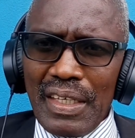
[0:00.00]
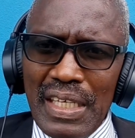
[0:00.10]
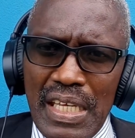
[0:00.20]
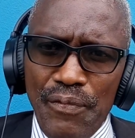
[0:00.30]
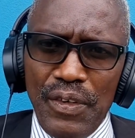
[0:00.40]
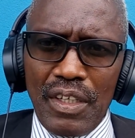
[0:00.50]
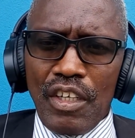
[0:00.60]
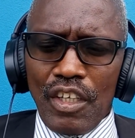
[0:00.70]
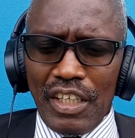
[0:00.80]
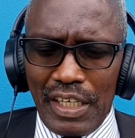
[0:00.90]
even
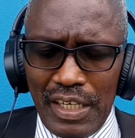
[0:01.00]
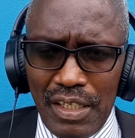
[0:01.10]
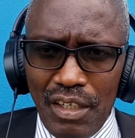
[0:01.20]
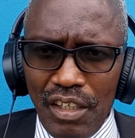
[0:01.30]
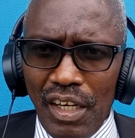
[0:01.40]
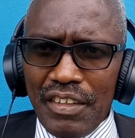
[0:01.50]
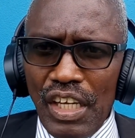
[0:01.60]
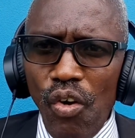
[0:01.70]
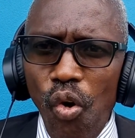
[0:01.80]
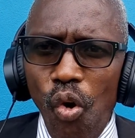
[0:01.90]
in the
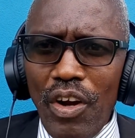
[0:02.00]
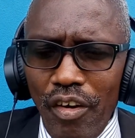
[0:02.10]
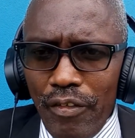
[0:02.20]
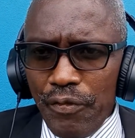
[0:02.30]
hall of